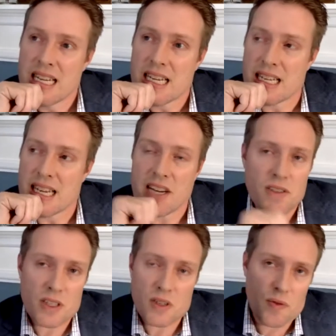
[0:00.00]
and
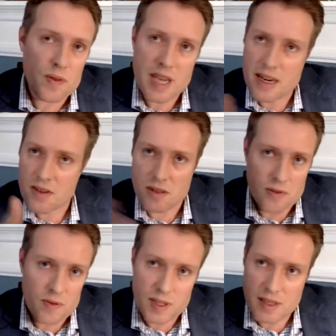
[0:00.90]
casualties, casualty,
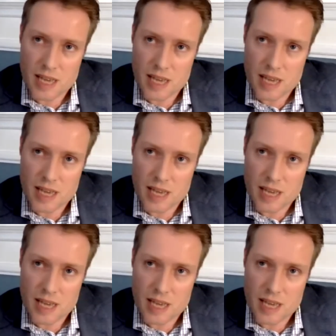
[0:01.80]
fig,